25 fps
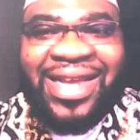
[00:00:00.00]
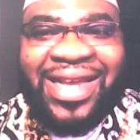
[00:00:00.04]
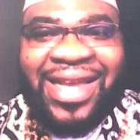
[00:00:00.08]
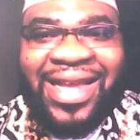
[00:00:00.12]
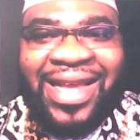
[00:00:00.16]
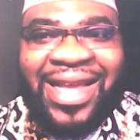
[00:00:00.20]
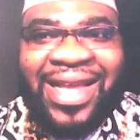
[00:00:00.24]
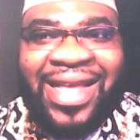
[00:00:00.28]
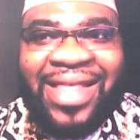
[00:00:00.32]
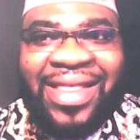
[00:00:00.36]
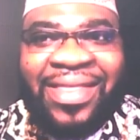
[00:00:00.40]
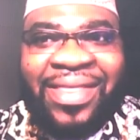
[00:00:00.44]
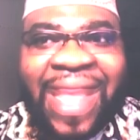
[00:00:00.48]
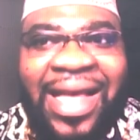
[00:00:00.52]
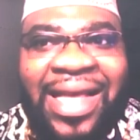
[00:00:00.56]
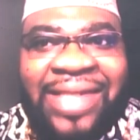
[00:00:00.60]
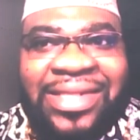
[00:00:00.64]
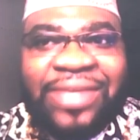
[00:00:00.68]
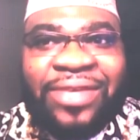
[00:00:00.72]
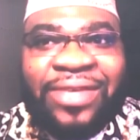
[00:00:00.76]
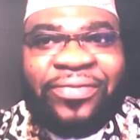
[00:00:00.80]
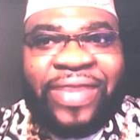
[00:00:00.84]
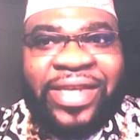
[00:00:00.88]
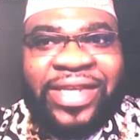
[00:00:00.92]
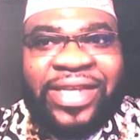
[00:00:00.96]
That's the
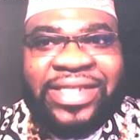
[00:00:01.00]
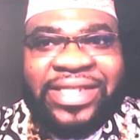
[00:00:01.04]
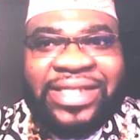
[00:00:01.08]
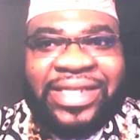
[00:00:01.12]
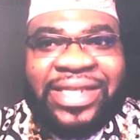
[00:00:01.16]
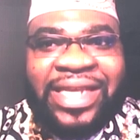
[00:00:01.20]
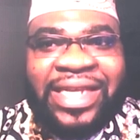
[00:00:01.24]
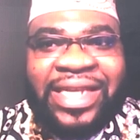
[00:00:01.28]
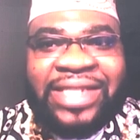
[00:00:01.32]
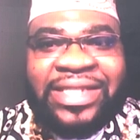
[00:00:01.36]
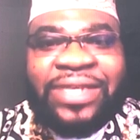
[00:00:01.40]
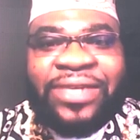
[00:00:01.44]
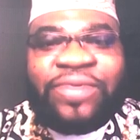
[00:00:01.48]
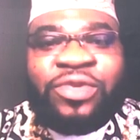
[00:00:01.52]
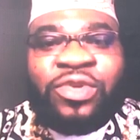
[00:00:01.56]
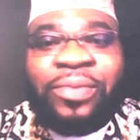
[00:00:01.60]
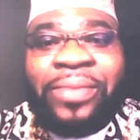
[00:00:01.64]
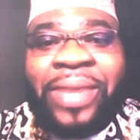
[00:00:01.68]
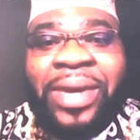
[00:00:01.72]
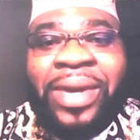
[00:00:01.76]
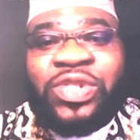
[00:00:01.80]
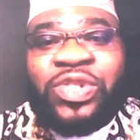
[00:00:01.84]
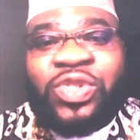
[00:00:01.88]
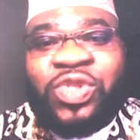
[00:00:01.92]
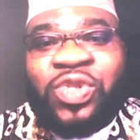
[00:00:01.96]
first incentive to make
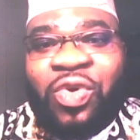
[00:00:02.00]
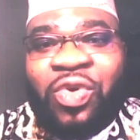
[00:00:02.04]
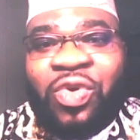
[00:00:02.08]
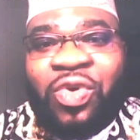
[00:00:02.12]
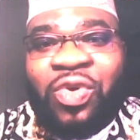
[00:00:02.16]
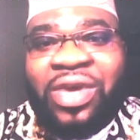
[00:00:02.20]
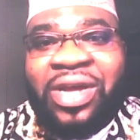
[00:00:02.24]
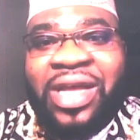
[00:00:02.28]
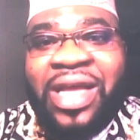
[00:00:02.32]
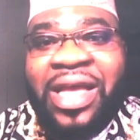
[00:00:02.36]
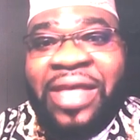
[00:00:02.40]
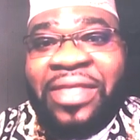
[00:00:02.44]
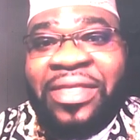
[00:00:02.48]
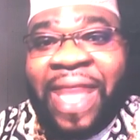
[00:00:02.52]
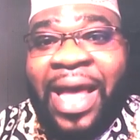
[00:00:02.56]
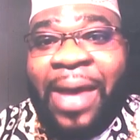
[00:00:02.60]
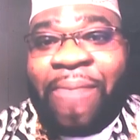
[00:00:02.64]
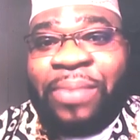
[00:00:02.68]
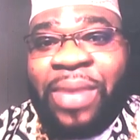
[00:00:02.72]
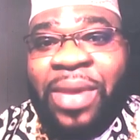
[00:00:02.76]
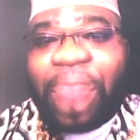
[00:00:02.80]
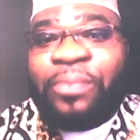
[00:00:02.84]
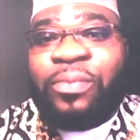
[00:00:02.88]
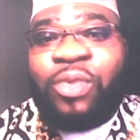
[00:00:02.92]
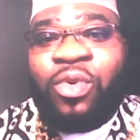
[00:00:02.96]
sure that
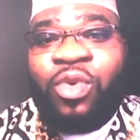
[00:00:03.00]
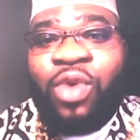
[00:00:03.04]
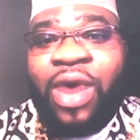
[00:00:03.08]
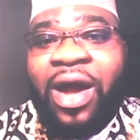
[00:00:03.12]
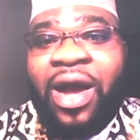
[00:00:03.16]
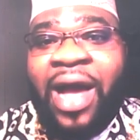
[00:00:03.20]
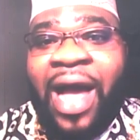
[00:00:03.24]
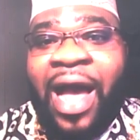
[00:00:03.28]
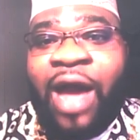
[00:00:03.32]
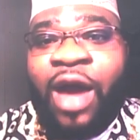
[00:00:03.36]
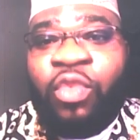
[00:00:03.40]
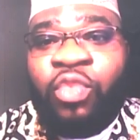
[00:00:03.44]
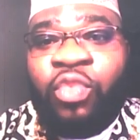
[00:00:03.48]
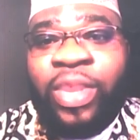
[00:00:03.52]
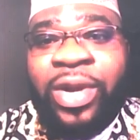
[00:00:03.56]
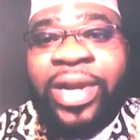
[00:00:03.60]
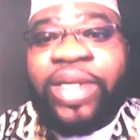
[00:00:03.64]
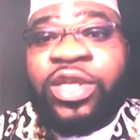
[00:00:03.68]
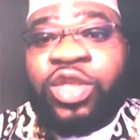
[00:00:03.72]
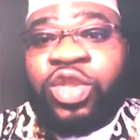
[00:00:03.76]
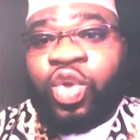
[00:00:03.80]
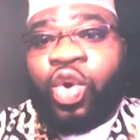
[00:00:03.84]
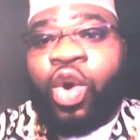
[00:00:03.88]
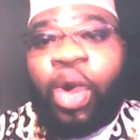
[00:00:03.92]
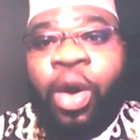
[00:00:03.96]
people are willing
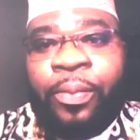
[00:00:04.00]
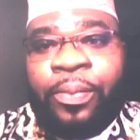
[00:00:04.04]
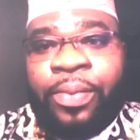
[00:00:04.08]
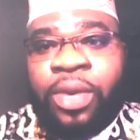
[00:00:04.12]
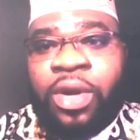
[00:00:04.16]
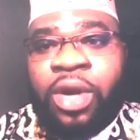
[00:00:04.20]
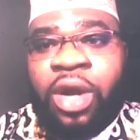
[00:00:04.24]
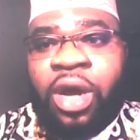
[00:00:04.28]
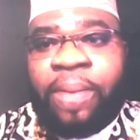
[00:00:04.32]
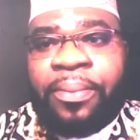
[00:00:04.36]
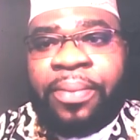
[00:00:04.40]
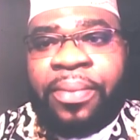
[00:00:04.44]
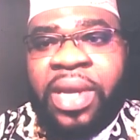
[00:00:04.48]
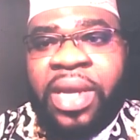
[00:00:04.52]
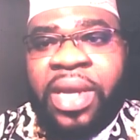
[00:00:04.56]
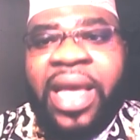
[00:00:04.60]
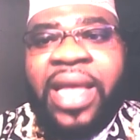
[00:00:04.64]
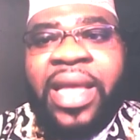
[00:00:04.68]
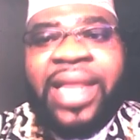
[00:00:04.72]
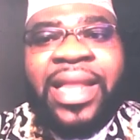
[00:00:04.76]
to open up. Now, the